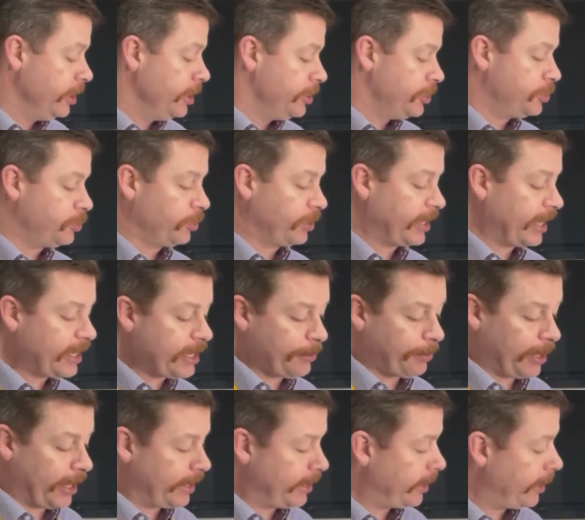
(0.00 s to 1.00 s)
So get your
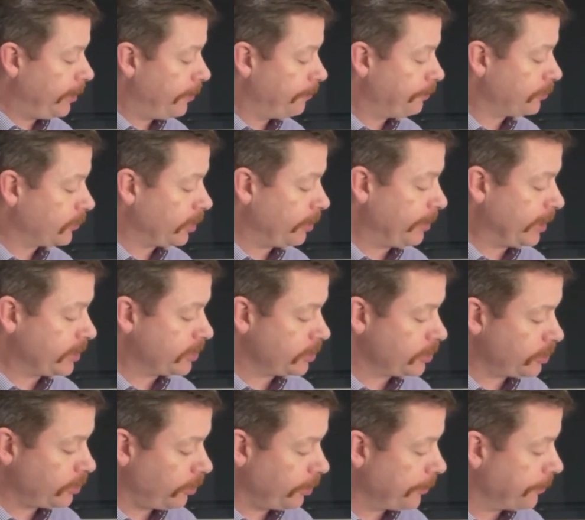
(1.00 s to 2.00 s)
blender, your mixer,
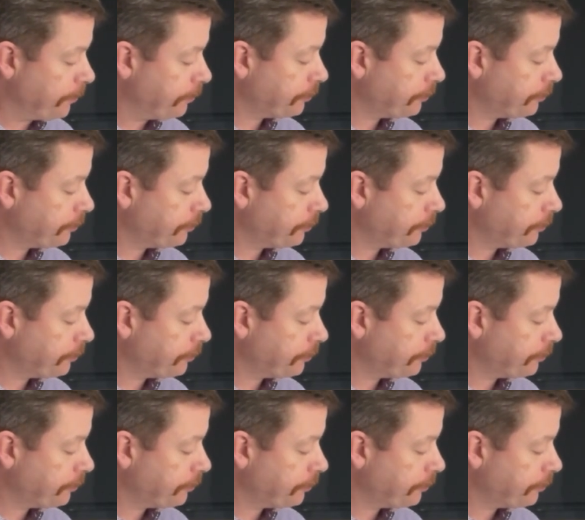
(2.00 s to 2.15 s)
sorry,